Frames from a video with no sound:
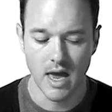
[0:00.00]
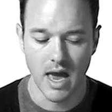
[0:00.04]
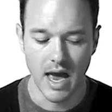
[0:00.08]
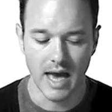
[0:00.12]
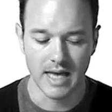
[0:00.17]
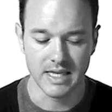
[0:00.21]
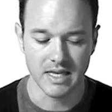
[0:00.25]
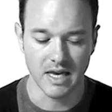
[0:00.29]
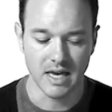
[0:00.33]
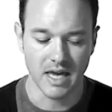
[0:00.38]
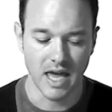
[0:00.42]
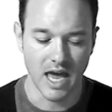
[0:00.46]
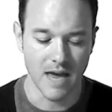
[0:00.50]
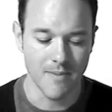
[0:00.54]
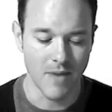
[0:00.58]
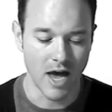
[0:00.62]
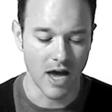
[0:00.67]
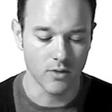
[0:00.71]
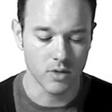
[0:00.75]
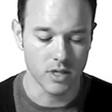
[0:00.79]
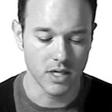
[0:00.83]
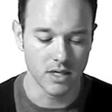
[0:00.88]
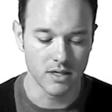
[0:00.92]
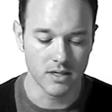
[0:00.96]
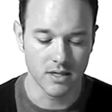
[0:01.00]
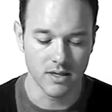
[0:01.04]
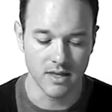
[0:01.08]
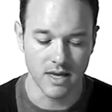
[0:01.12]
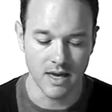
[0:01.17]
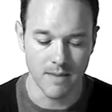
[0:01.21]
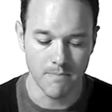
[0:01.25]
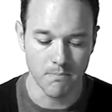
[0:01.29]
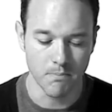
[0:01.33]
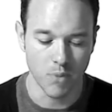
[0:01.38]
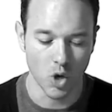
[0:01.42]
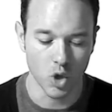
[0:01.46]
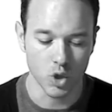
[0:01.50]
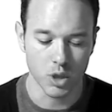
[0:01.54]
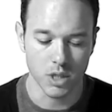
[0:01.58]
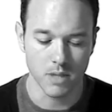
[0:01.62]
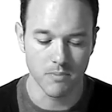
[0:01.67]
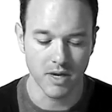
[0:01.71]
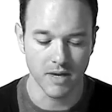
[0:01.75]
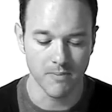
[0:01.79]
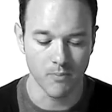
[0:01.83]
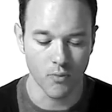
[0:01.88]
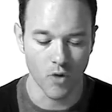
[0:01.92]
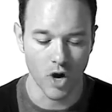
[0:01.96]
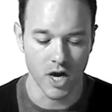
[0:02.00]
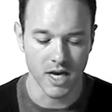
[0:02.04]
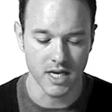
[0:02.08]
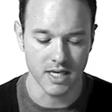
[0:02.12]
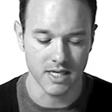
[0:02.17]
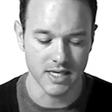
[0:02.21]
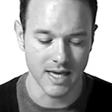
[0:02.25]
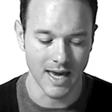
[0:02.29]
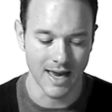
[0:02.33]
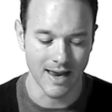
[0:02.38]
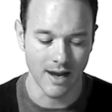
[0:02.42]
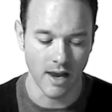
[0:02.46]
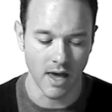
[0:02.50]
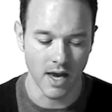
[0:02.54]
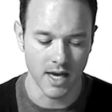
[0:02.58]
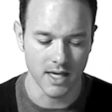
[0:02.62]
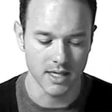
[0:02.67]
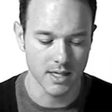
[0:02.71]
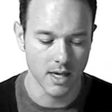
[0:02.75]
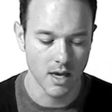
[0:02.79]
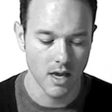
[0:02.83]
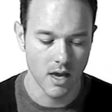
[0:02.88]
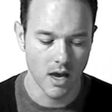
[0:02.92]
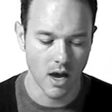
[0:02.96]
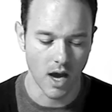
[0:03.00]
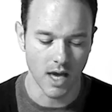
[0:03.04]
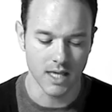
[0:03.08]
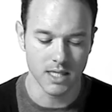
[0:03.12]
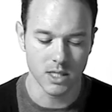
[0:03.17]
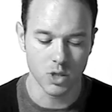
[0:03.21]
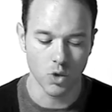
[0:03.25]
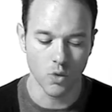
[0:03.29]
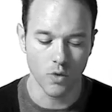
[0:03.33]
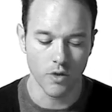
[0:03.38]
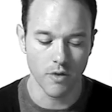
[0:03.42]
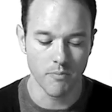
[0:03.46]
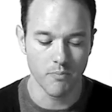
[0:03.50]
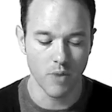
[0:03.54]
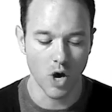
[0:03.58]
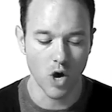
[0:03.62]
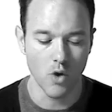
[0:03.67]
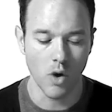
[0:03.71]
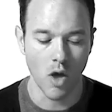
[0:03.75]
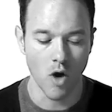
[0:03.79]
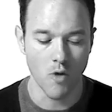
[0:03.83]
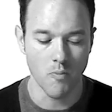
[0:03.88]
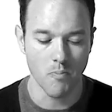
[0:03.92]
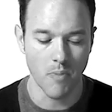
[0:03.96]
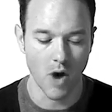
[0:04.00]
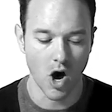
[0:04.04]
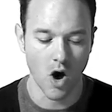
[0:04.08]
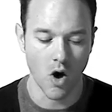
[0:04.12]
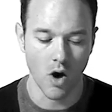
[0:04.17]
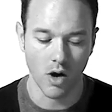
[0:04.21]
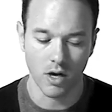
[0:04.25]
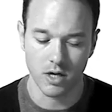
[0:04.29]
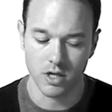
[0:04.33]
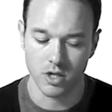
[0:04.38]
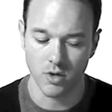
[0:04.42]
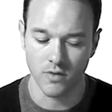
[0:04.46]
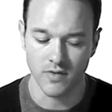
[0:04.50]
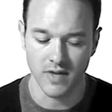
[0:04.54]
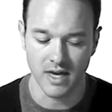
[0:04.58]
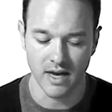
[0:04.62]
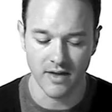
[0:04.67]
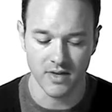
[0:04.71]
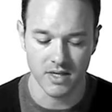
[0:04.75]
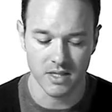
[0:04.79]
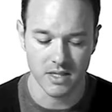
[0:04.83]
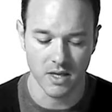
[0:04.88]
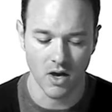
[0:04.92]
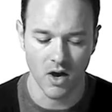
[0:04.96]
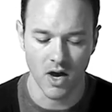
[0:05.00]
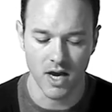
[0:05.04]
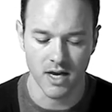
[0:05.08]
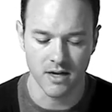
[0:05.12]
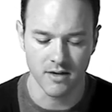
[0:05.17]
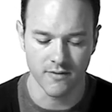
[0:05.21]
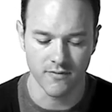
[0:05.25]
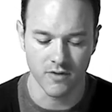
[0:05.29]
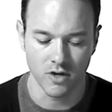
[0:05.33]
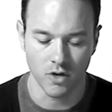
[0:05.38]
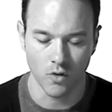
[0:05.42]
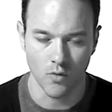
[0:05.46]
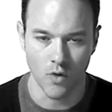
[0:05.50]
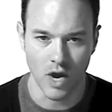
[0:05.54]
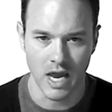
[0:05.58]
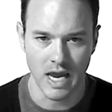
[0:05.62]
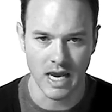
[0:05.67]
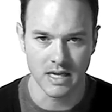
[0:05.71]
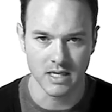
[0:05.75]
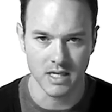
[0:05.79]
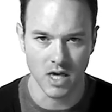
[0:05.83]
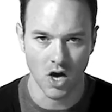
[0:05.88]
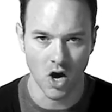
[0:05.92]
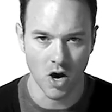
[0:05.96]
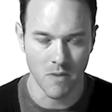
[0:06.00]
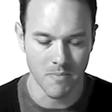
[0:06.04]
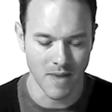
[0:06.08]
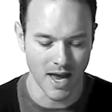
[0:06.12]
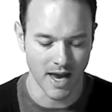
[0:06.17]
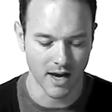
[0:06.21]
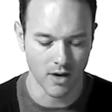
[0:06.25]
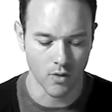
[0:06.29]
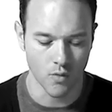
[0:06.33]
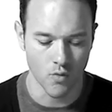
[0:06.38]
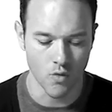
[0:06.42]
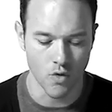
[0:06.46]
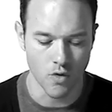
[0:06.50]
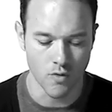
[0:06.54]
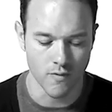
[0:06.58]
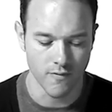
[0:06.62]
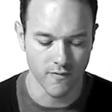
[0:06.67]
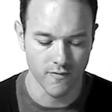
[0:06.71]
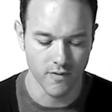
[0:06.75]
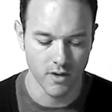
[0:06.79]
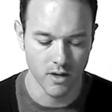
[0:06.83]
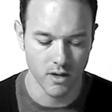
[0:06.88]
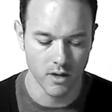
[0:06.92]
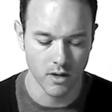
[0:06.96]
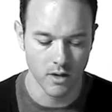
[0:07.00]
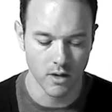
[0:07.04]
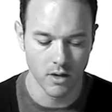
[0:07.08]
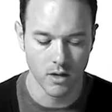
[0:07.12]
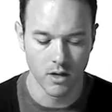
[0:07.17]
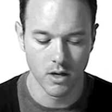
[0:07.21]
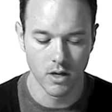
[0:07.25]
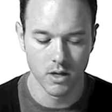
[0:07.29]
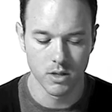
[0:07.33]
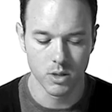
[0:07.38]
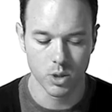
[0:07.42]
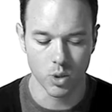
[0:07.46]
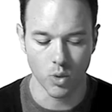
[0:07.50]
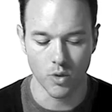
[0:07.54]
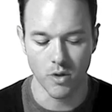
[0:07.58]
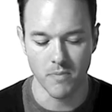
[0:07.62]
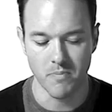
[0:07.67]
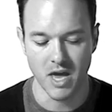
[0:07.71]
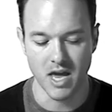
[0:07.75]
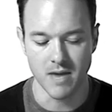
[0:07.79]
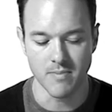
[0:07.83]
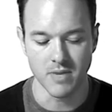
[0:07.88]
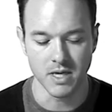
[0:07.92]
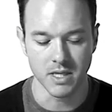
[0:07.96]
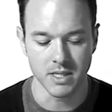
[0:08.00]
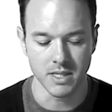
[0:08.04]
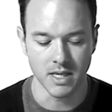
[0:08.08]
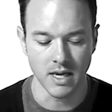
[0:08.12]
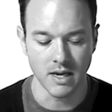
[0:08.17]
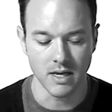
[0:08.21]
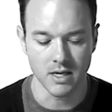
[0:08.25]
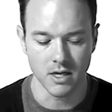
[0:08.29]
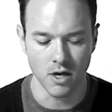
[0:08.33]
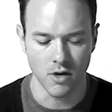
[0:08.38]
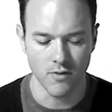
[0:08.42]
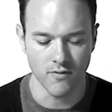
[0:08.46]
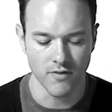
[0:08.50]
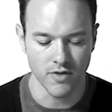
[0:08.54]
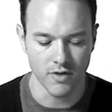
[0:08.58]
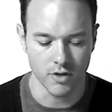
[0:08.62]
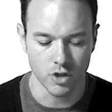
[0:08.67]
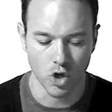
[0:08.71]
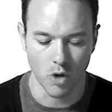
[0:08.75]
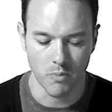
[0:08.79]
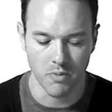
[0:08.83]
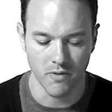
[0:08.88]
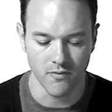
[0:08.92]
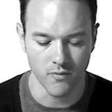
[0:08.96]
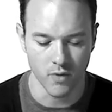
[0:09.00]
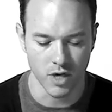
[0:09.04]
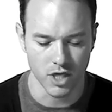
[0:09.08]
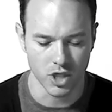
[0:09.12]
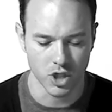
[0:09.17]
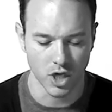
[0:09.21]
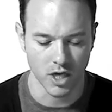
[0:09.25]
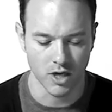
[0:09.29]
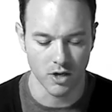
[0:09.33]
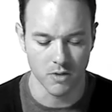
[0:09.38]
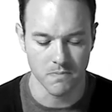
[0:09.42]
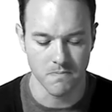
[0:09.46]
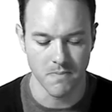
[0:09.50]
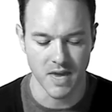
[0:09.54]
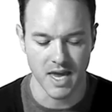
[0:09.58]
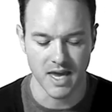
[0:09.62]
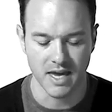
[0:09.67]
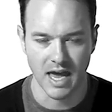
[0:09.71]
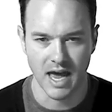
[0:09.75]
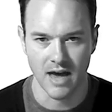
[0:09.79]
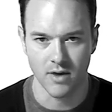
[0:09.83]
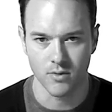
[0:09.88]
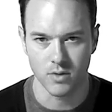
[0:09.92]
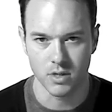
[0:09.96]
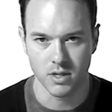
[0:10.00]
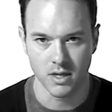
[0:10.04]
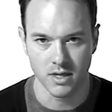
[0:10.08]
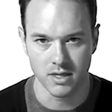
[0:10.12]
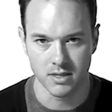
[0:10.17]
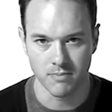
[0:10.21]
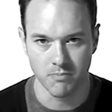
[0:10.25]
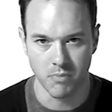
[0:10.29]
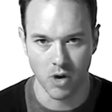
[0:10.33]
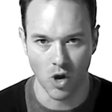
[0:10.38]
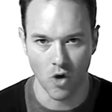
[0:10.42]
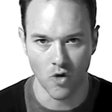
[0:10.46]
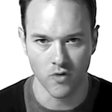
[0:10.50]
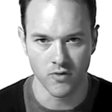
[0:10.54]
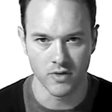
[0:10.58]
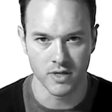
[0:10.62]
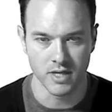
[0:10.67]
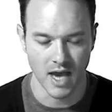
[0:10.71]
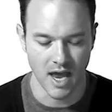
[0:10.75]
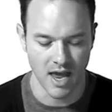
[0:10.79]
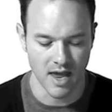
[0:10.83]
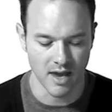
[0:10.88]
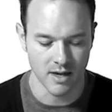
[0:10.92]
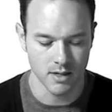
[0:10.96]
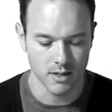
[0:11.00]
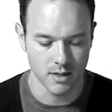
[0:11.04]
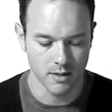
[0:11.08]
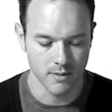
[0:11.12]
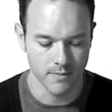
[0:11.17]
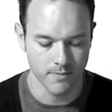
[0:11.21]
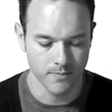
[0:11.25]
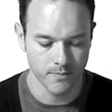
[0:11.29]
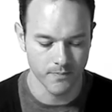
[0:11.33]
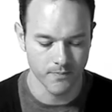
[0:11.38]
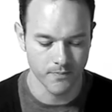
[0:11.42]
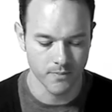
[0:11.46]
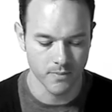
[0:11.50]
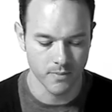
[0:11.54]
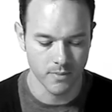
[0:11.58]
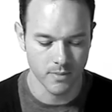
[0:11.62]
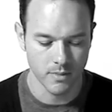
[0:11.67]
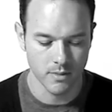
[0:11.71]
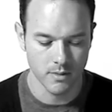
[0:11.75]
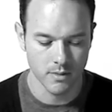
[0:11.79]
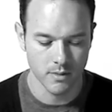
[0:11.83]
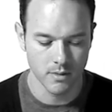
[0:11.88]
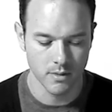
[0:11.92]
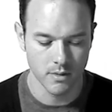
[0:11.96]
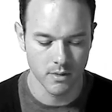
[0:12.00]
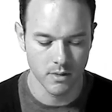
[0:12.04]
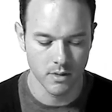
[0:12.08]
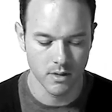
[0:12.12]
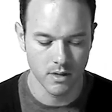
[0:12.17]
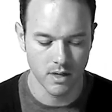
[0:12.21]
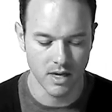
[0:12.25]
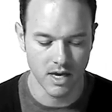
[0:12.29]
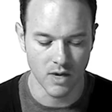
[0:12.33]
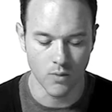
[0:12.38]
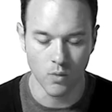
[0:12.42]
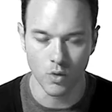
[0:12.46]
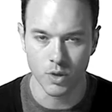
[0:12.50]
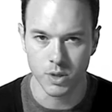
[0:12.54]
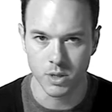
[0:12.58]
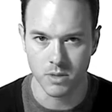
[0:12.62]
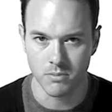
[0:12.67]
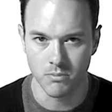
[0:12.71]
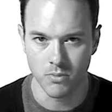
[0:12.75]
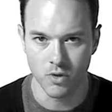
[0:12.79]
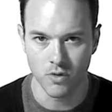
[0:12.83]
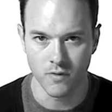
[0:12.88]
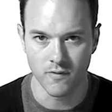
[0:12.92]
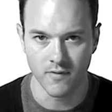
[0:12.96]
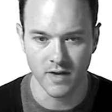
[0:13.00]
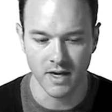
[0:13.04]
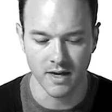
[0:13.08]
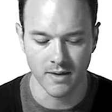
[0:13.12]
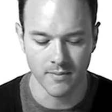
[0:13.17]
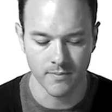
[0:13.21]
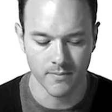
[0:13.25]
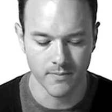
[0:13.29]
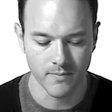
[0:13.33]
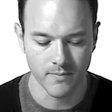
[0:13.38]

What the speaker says: As I came out into the impossibly bright daylight, I saw the Polo parked on the other side of the grey tarmac roof. Saw the baby seat over the top of which I could make out his blonde head. He wasn't moving.